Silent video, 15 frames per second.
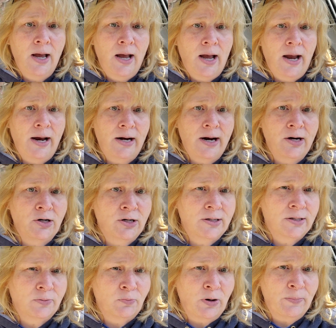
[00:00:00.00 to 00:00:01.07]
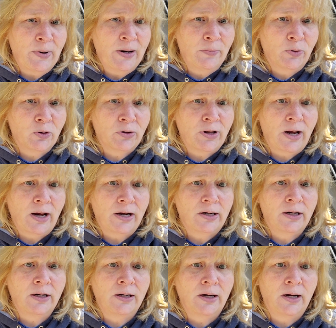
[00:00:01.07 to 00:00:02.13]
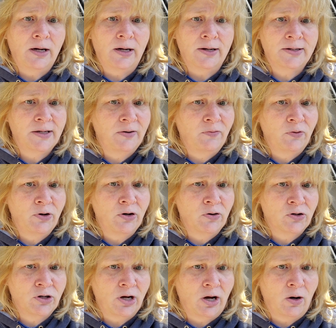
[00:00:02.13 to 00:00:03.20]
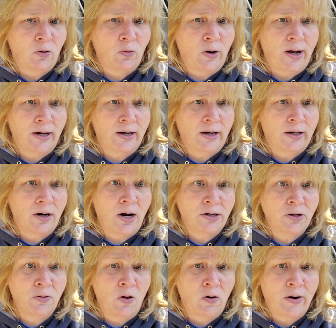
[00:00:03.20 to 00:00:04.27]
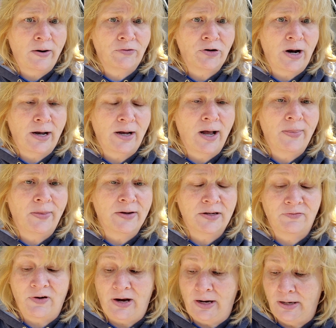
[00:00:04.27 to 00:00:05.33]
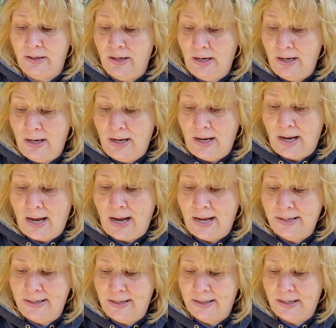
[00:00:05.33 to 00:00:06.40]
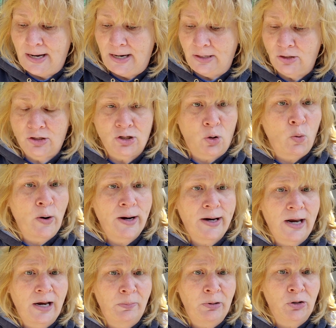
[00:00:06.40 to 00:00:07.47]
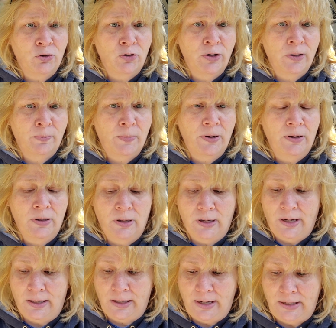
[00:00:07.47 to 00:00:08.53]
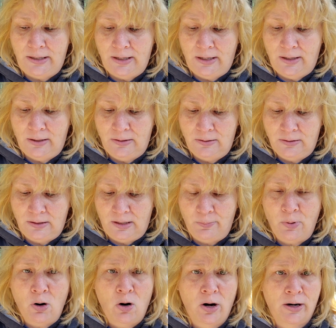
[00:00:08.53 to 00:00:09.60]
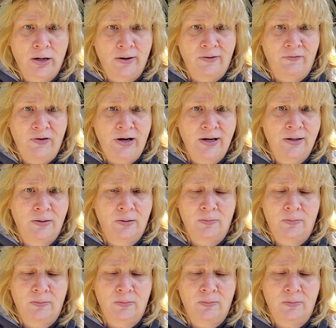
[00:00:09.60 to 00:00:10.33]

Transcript: And I just remembered that several years ago, not too long after I got this van, I did just a quick camping trip at a park and an event